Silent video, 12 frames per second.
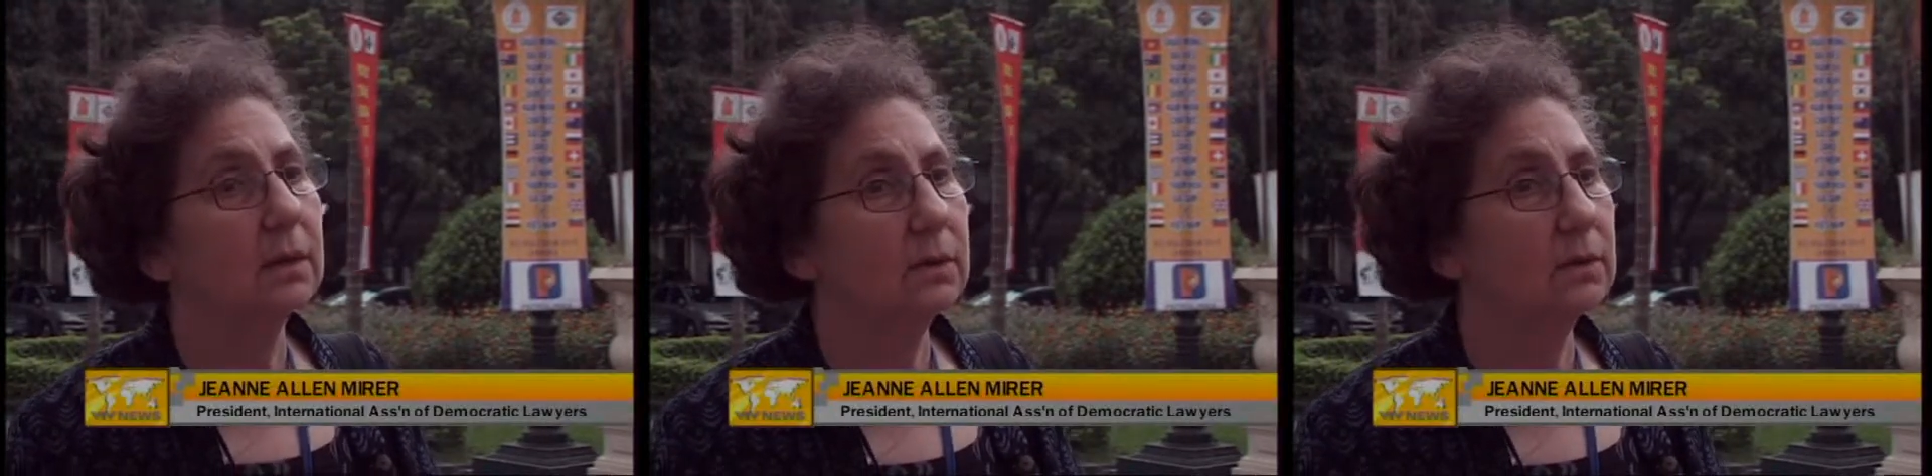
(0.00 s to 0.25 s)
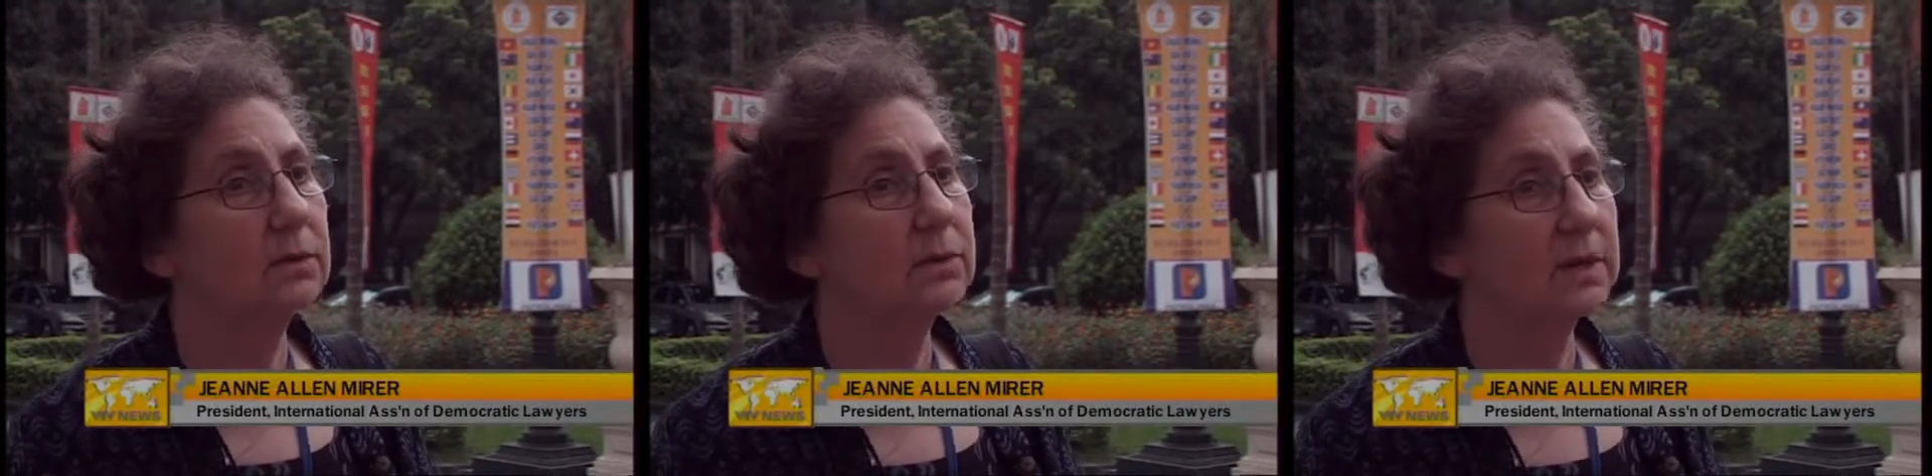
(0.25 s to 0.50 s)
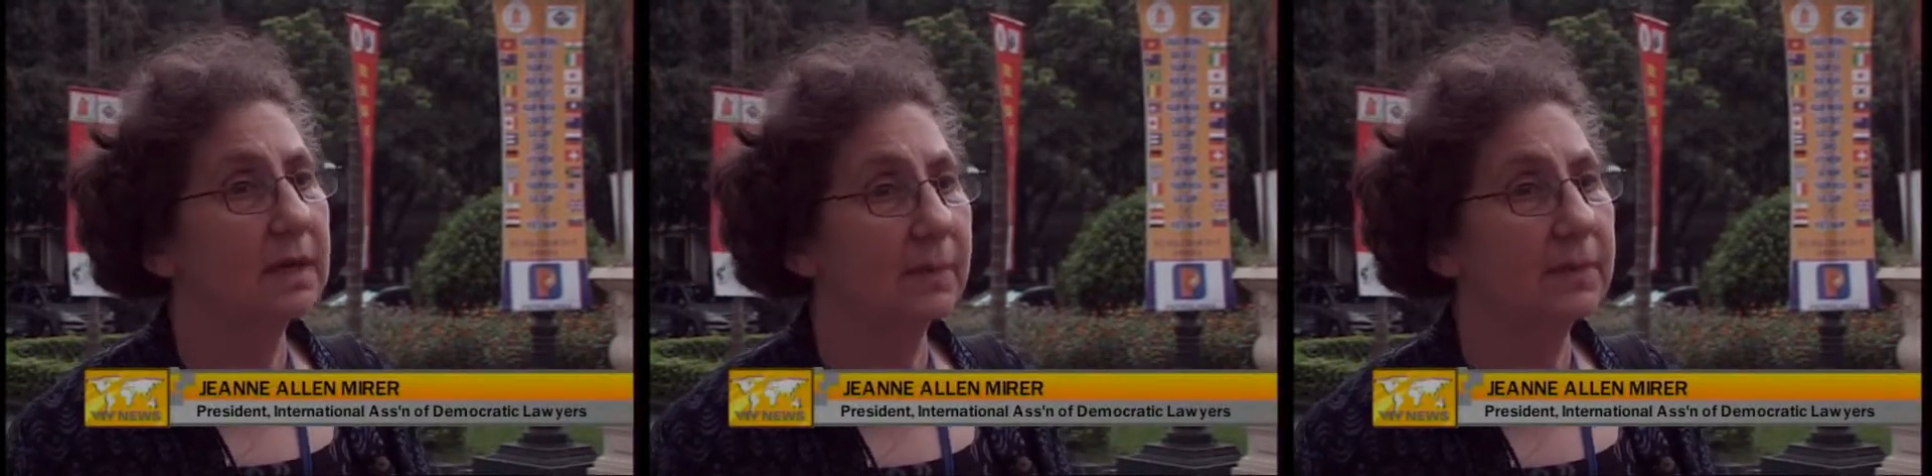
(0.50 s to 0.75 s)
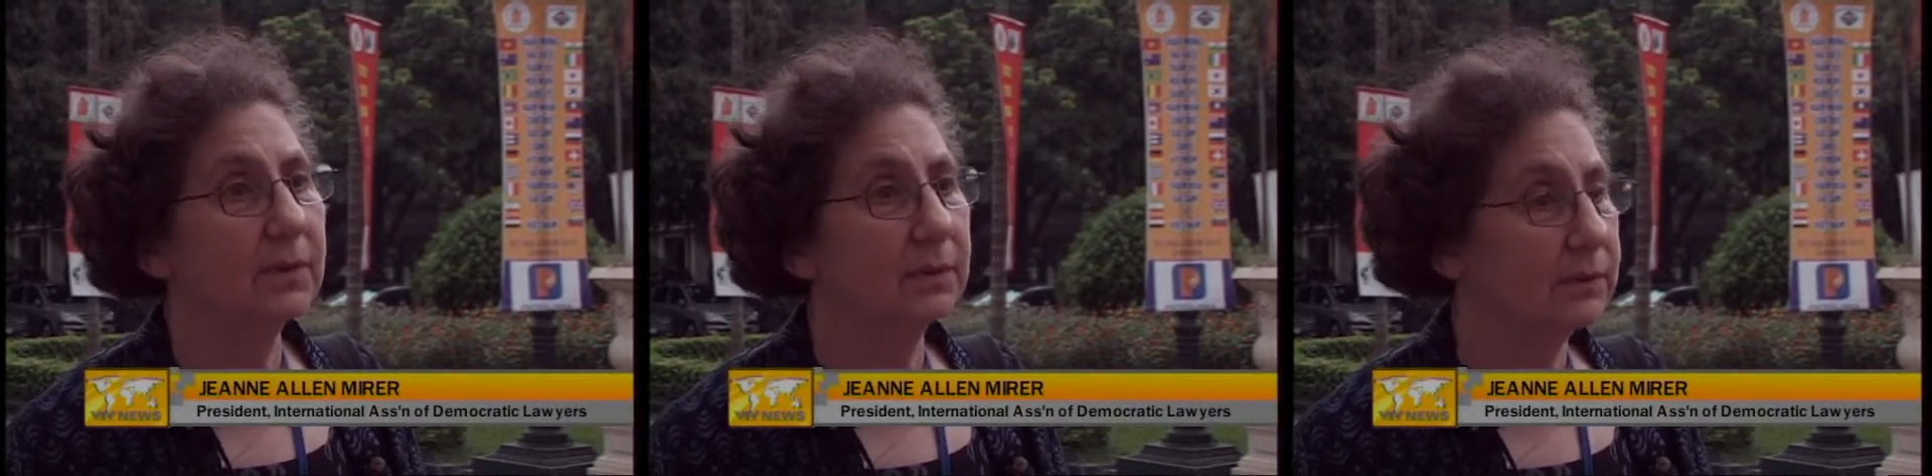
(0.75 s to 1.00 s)
used the
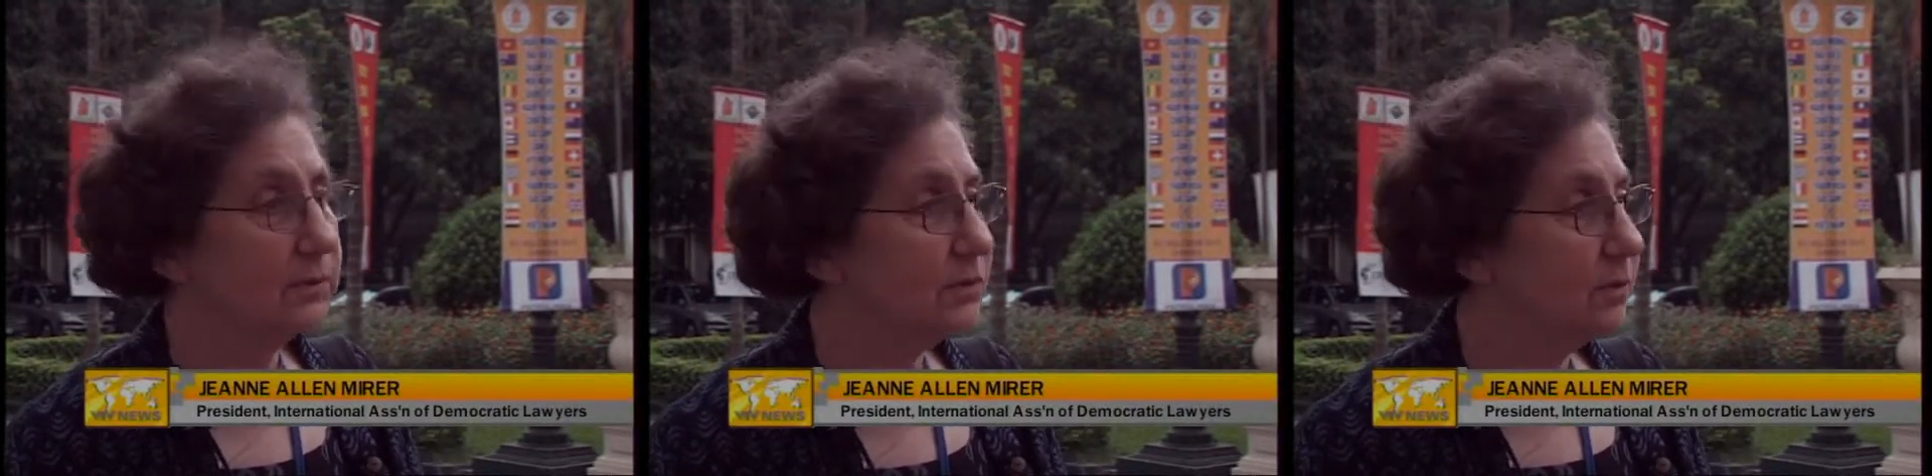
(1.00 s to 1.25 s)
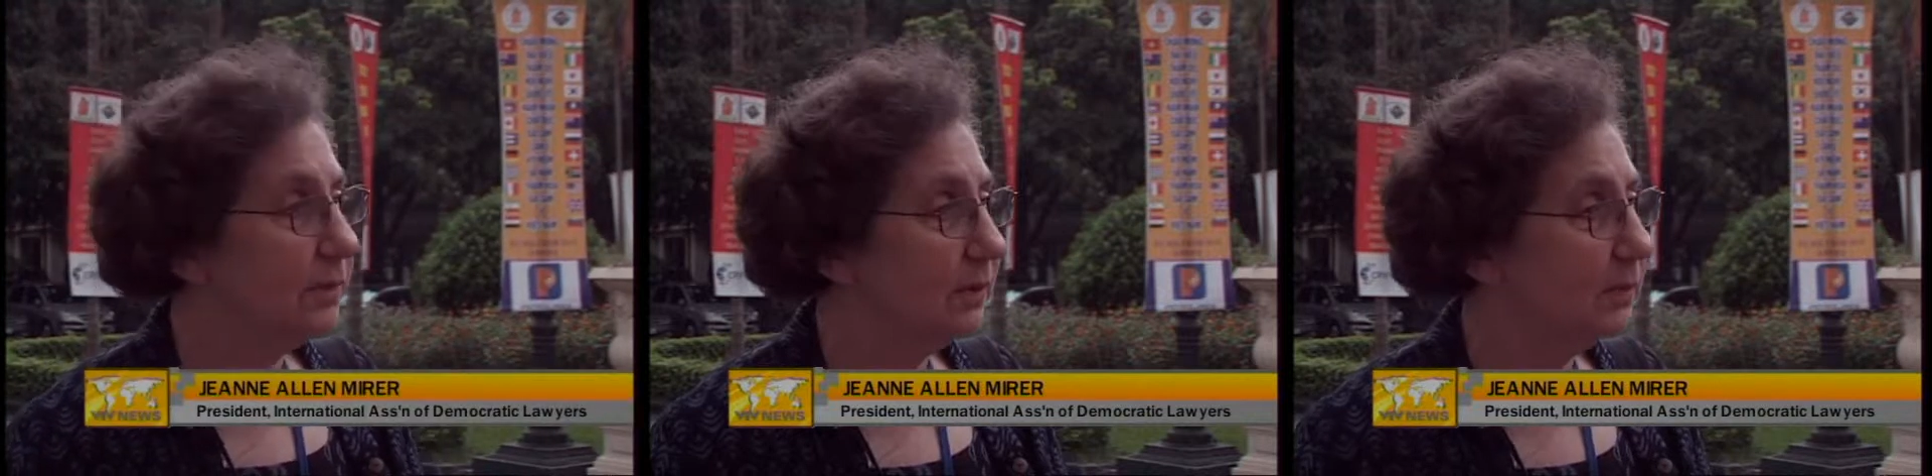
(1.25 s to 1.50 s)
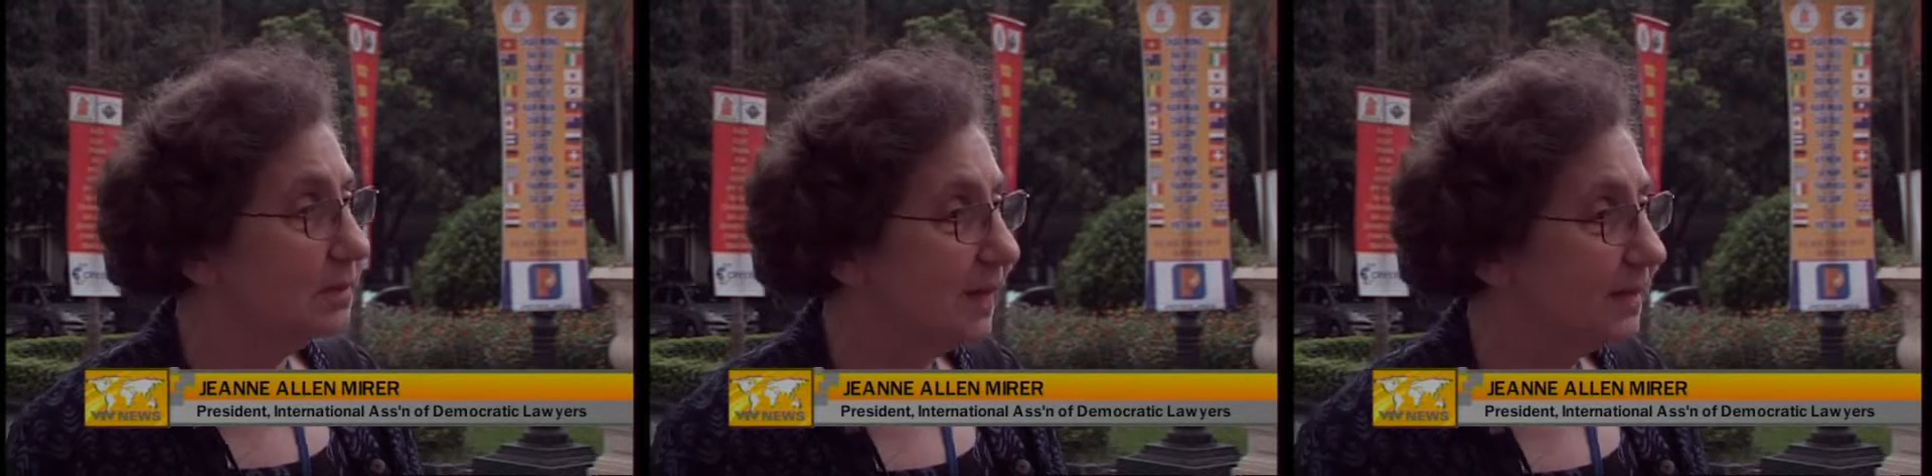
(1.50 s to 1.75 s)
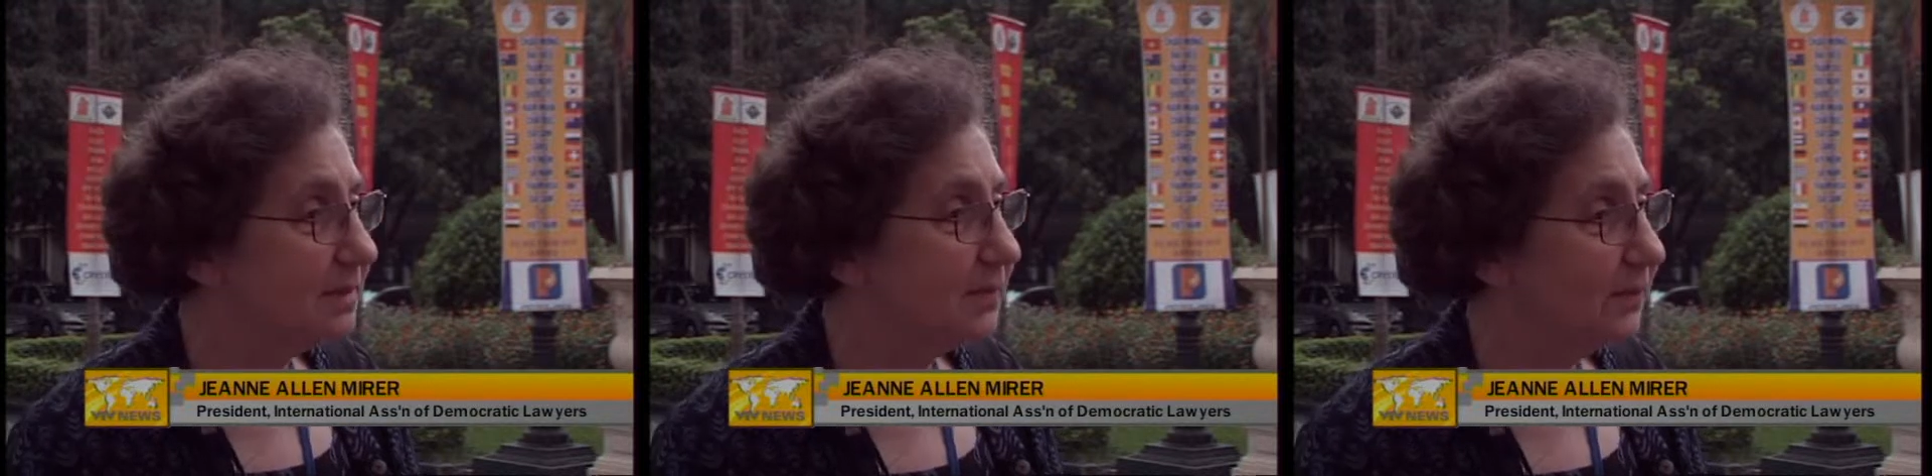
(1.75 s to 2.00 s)
chemicals should be
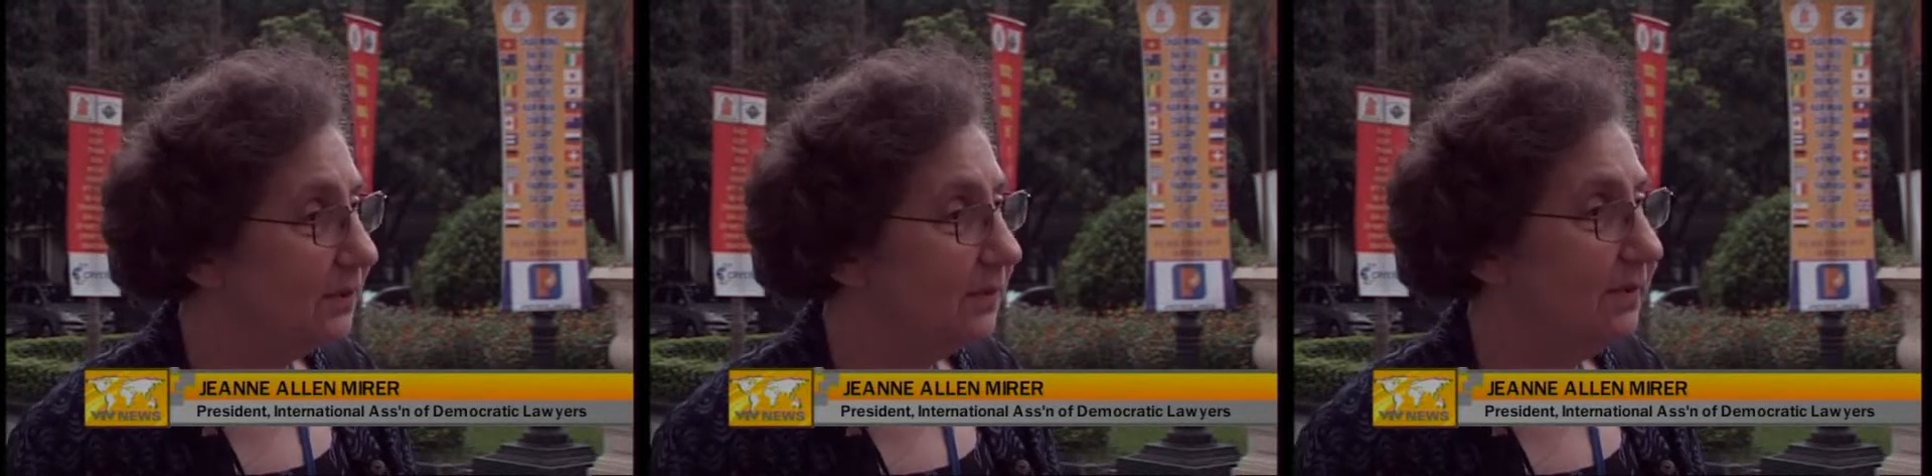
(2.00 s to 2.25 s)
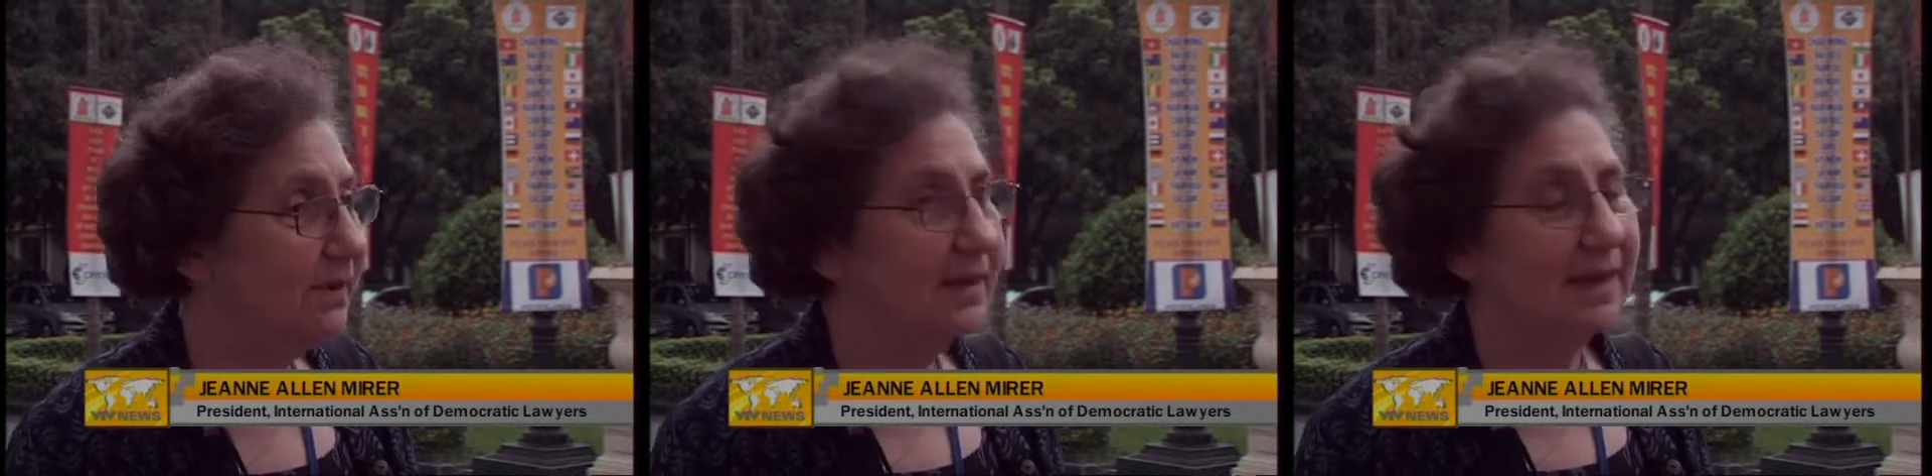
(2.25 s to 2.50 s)
responsible,